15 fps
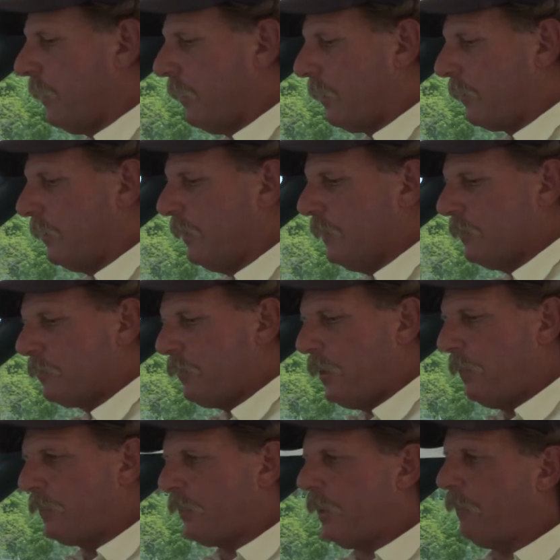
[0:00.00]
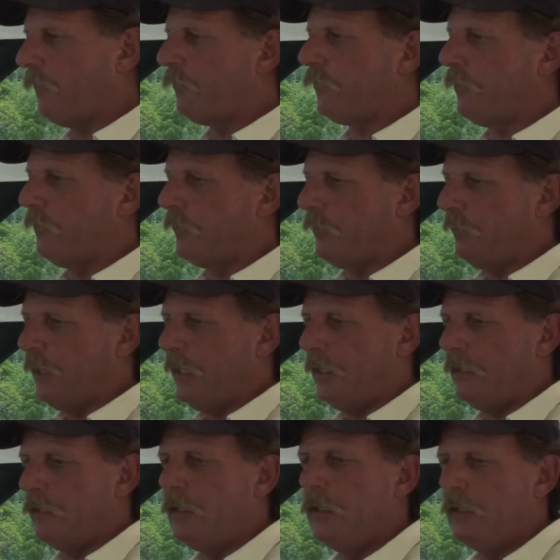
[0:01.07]
uh, is pumped up from the
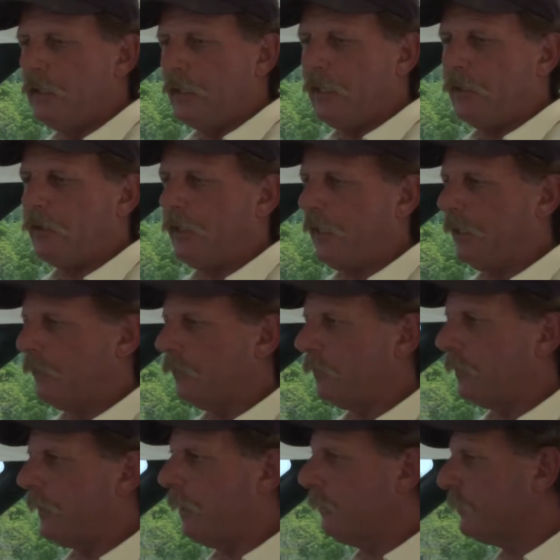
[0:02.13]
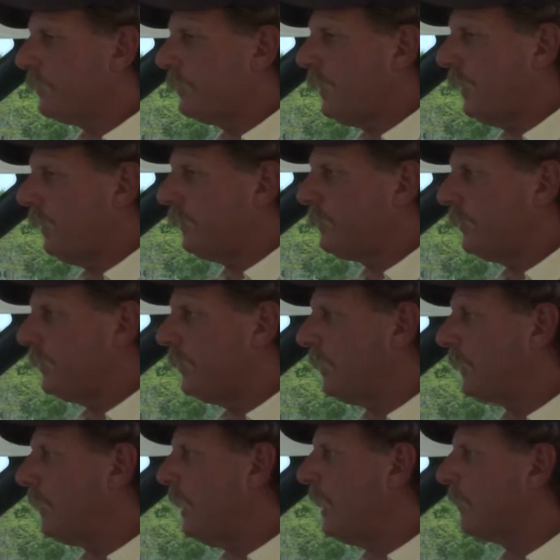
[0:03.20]
main air handler downstairs into
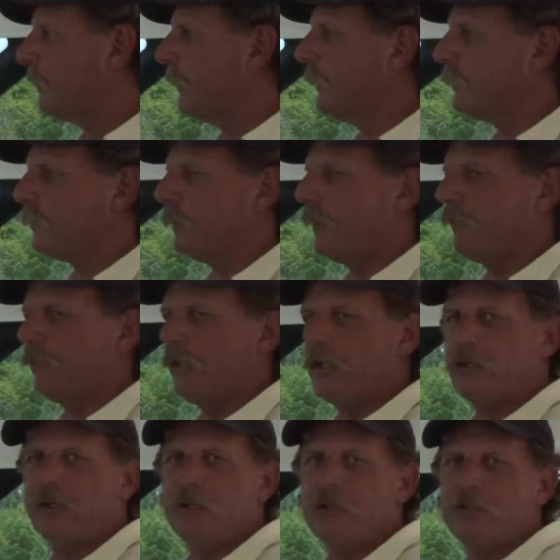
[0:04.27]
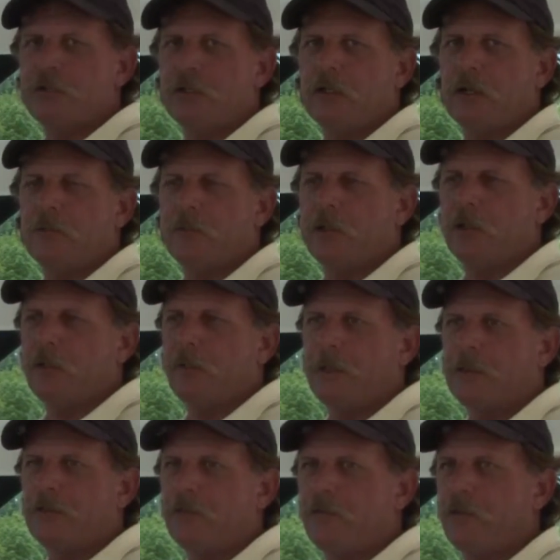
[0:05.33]
the cockpit so you have air conditioning up here. It
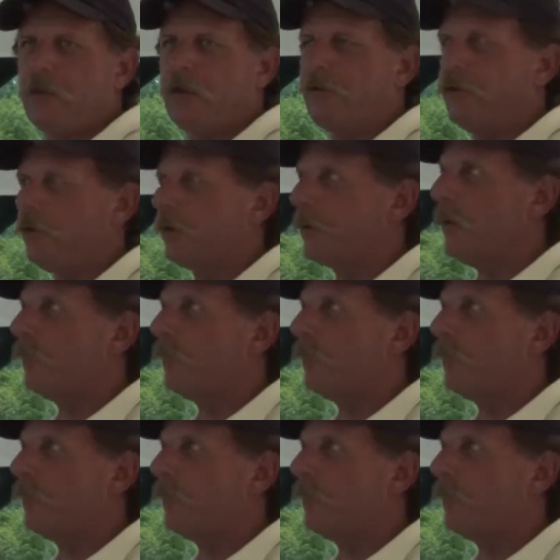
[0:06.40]
makes it very, very